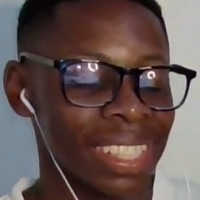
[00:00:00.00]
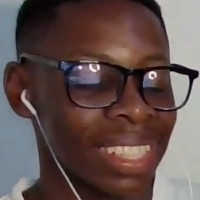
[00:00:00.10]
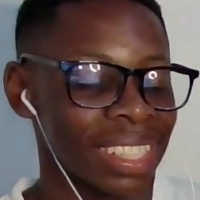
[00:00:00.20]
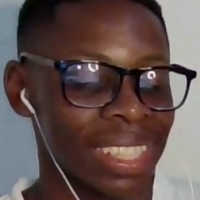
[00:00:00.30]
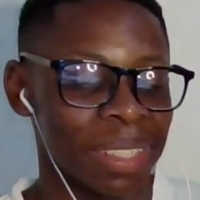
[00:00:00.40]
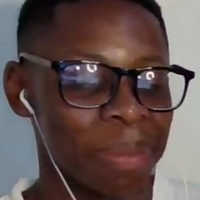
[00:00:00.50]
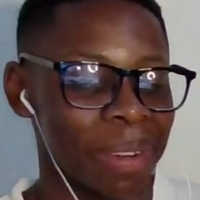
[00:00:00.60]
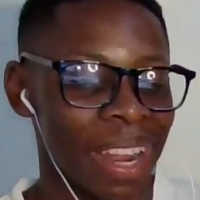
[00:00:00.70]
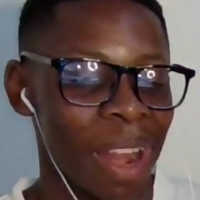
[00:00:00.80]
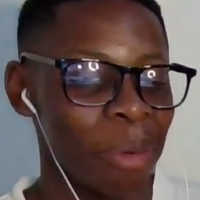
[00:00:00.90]
Bro,
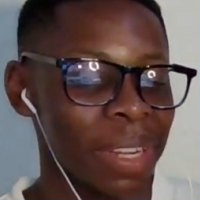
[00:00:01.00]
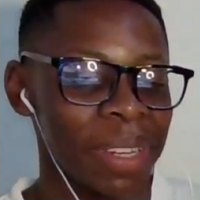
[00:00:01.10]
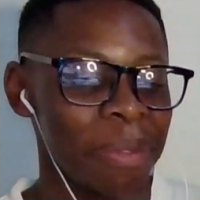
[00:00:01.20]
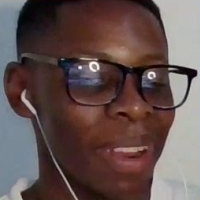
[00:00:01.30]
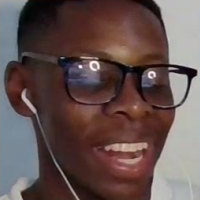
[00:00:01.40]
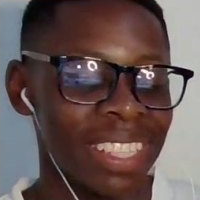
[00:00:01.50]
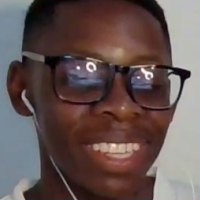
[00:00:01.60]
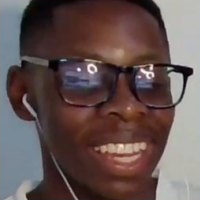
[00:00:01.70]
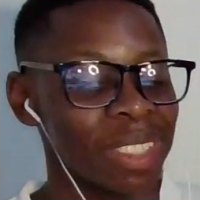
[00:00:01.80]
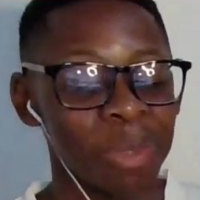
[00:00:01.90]
I
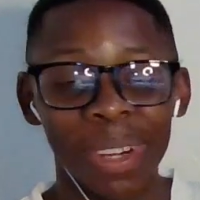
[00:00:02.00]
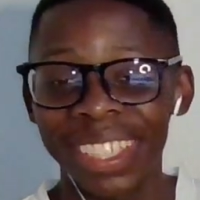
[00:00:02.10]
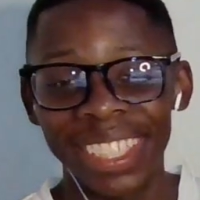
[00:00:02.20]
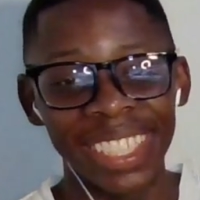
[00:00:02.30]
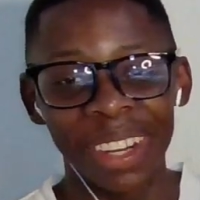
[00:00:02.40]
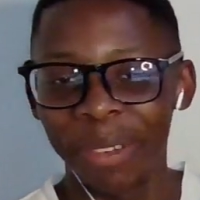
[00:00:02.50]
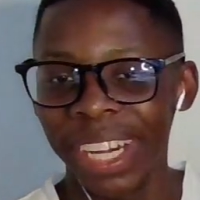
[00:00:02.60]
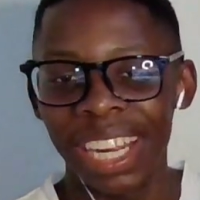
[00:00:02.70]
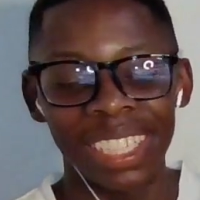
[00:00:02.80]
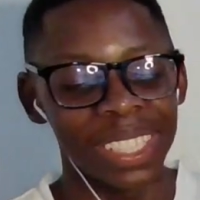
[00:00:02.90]
just want to see their
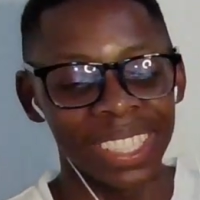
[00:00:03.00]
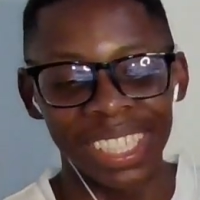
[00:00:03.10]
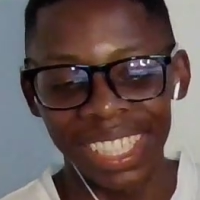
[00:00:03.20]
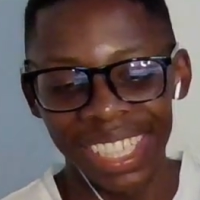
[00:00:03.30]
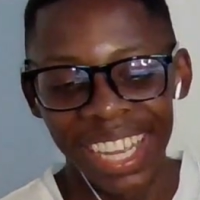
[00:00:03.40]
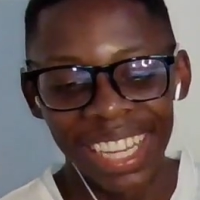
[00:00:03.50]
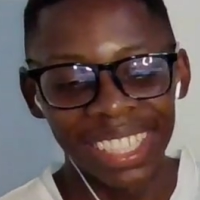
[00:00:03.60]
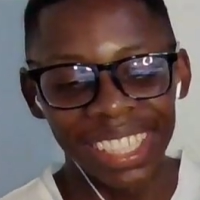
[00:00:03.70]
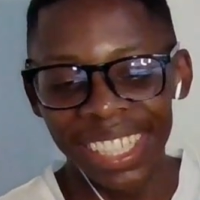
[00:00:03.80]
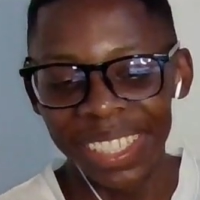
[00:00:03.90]
reaction to
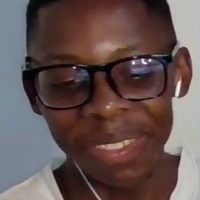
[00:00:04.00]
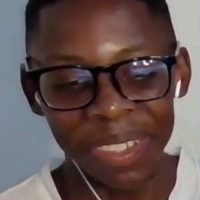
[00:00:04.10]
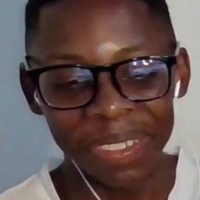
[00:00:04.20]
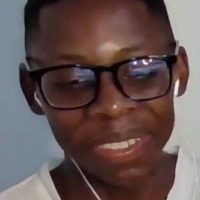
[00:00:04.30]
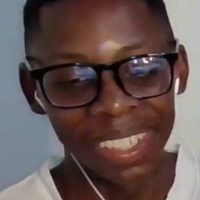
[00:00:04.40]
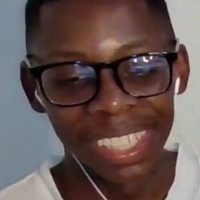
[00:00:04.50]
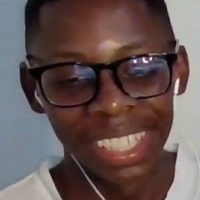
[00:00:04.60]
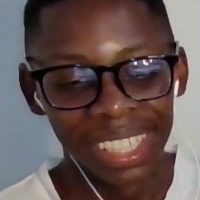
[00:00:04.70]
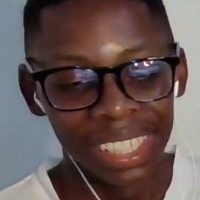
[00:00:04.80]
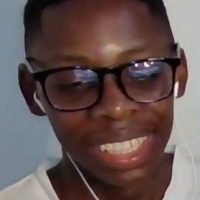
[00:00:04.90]
this, bro.
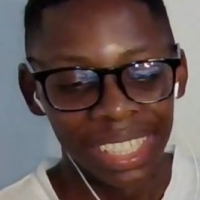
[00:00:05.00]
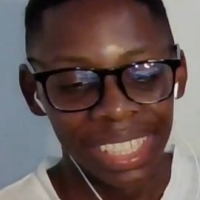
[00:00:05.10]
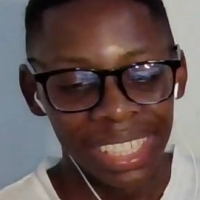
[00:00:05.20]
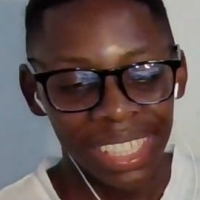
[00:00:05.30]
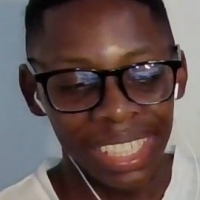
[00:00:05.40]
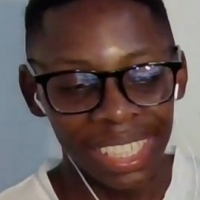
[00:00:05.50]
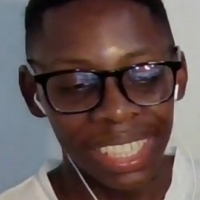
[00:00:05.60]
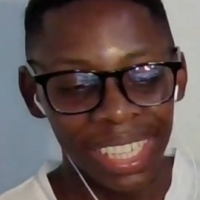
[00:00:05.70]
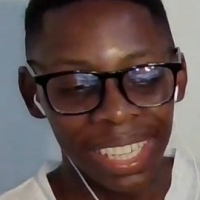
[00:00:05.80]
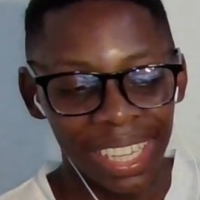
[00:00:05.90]

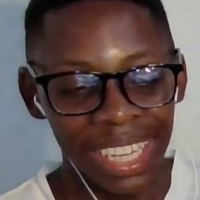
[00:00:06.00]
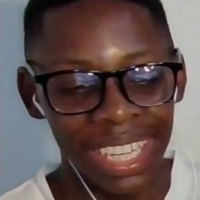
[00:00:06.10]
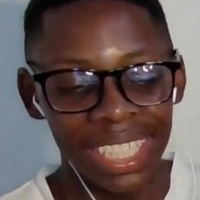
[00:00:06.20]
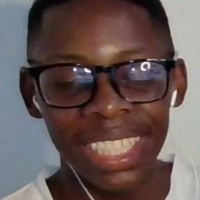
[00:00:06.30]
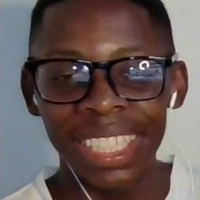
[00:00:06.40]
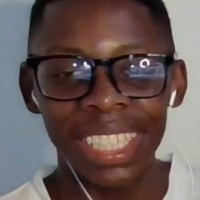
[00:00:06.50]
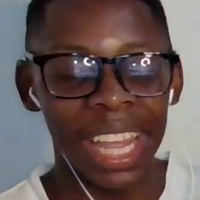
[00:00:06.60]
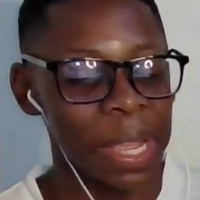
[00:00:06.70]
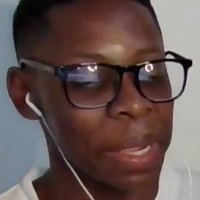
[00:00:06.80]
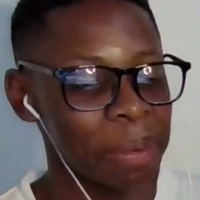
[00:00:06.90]
At least there's
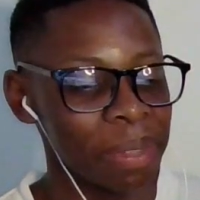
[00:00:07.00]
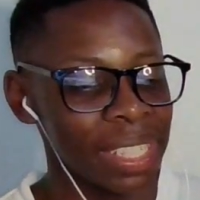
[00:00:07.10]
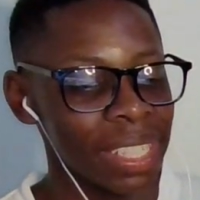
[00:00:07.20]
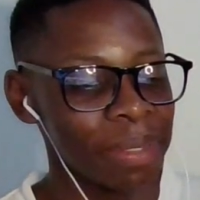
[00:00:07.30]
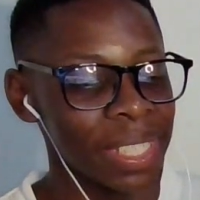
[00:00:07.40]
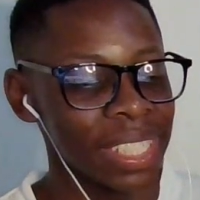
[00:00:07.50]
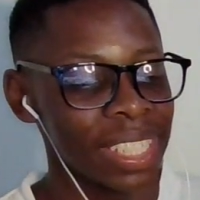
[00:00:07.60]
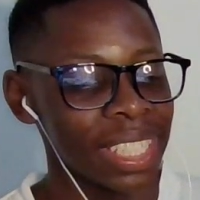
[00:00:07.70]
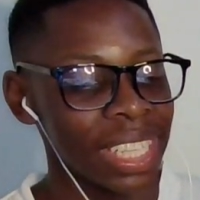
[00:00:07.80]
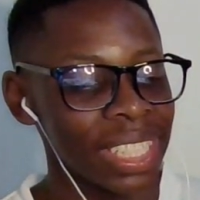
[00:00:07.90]
like, we could
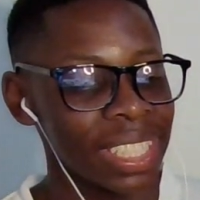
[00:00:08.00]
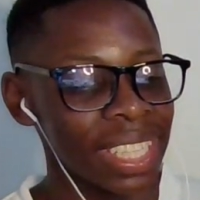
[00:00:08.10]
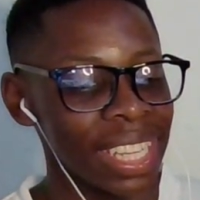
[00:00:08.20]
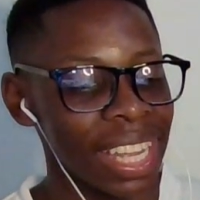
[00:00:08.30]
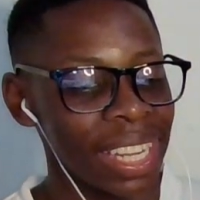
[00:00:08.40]
at least say,